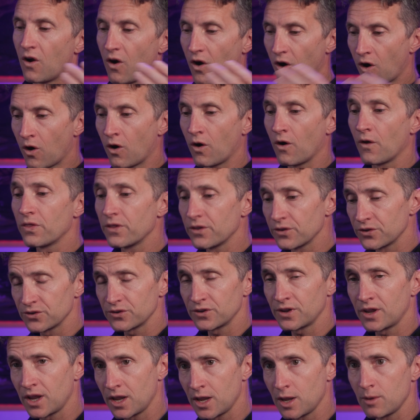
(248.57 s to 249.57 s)
on the
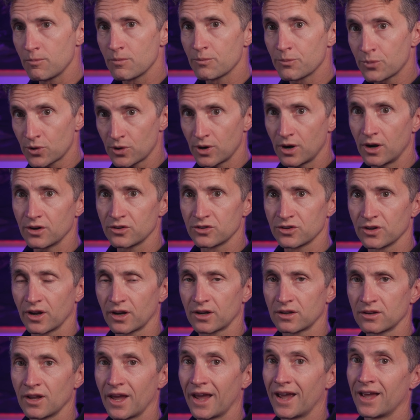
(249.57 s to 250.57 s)
same
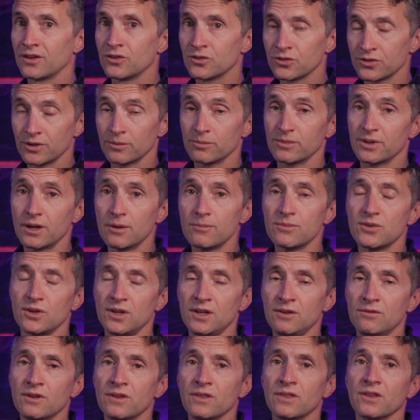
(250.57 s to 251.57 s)
project and sometimes
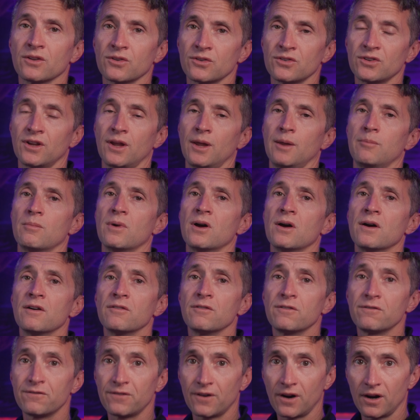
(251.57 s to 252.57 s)
even the same
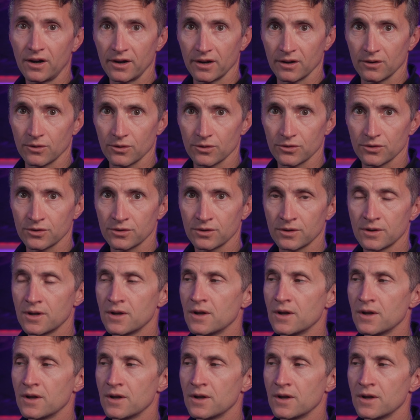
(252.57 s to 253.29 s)
files.